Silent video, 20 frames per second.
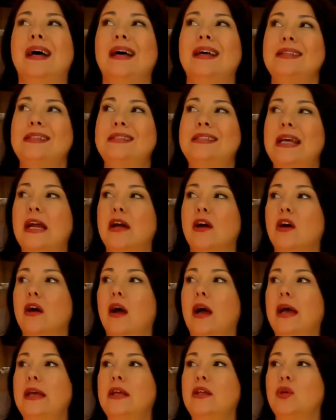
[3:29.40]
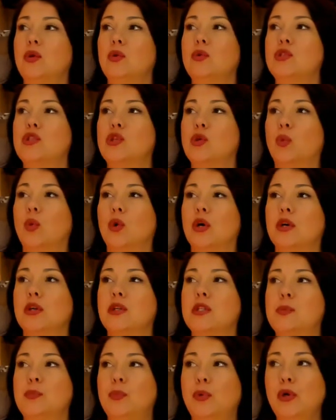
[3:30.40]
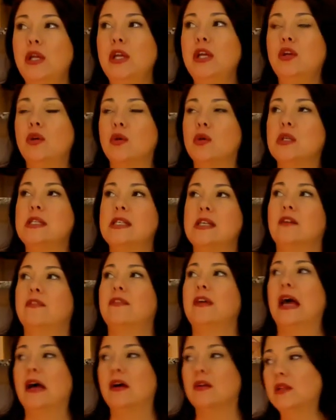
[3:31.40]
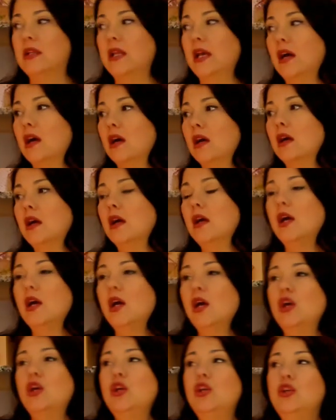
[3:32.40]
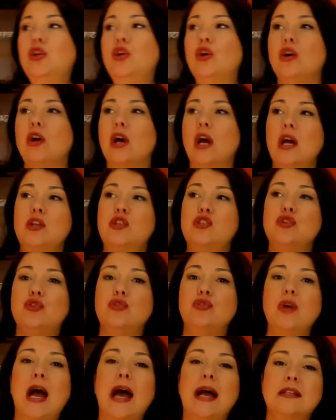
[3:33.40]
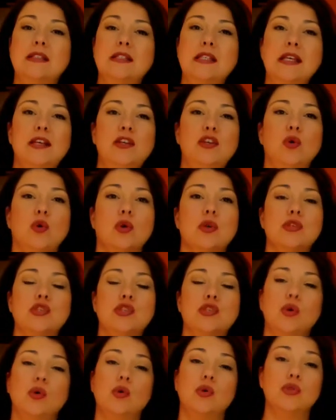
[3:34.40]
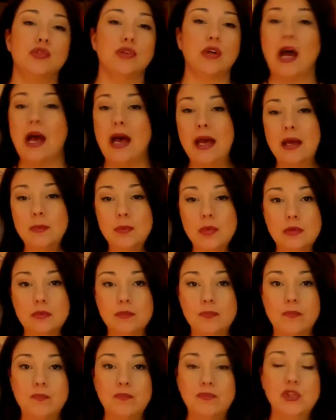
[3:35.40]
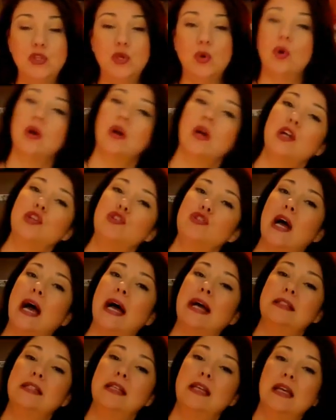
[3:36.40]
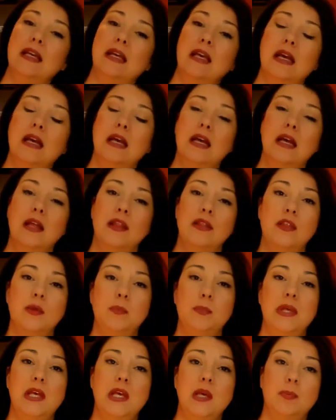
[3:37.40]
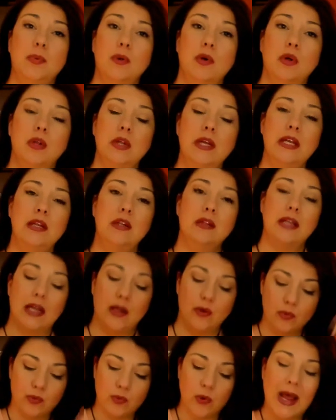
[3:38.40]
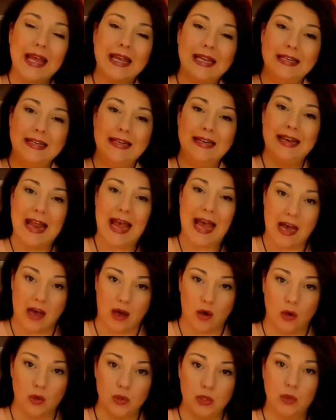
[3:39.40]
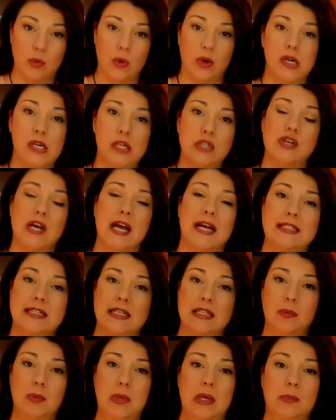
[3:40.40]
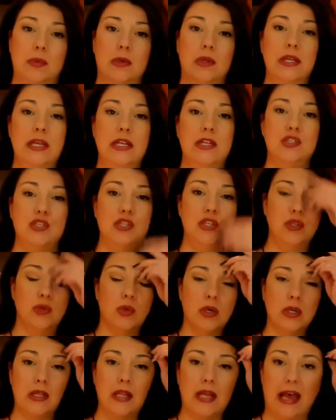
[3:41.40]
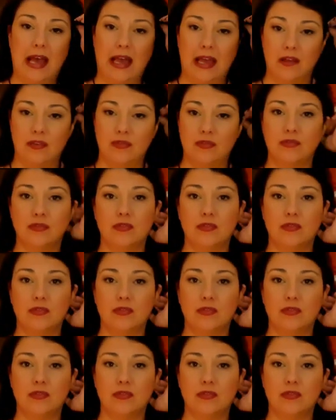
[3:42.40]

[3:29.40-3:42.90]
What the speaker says: dare I use the words, putting yourself out there. You're attracting your soul tribe. You're attracting the people in, like, right now, you are attracting the people into your life